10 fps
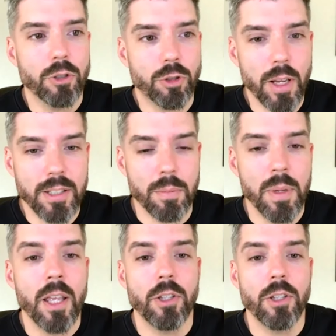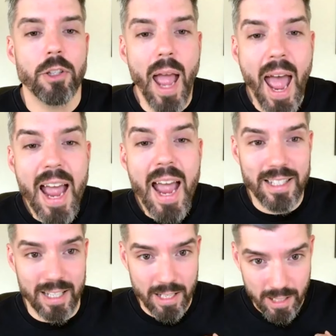You can trust him. You
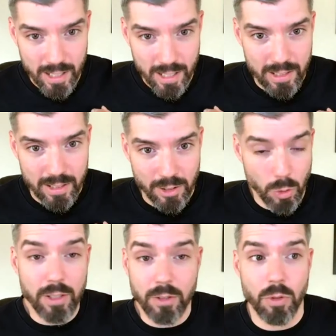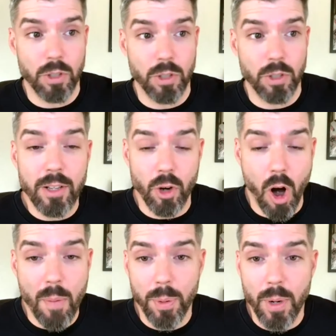acted. You
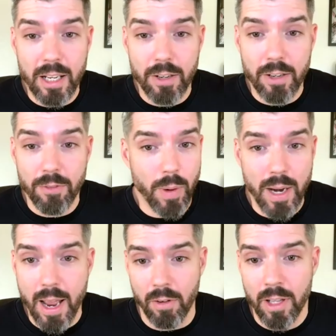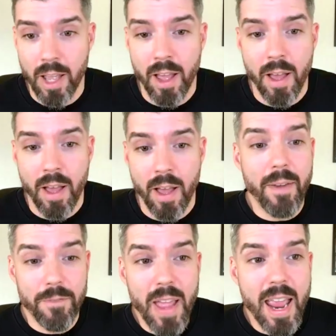guys are operating in faith right now.
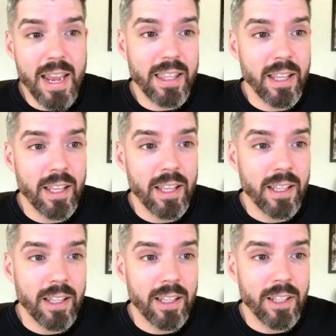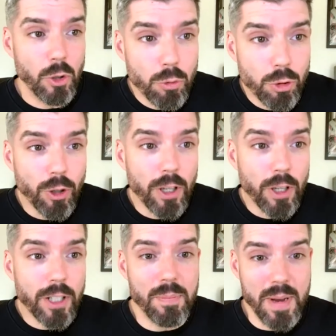By faith, you
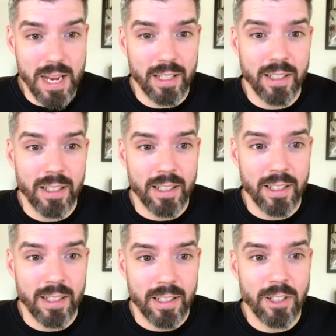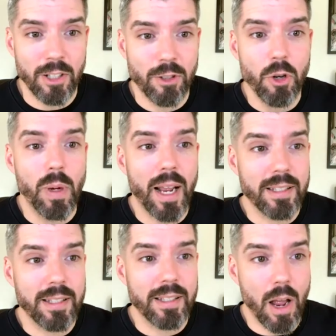trusted me to do
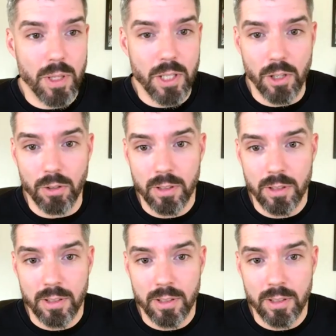what I said I would do.